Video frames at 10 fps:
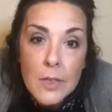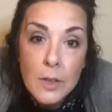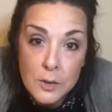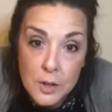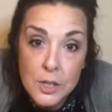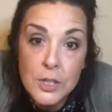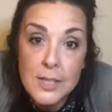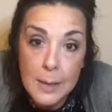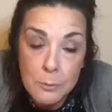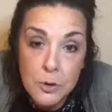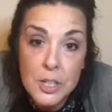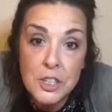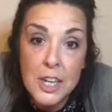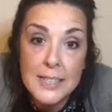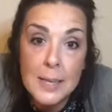Those are the same trees,
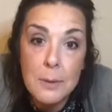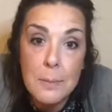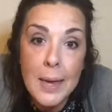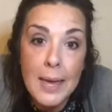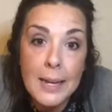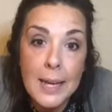yes, that we made,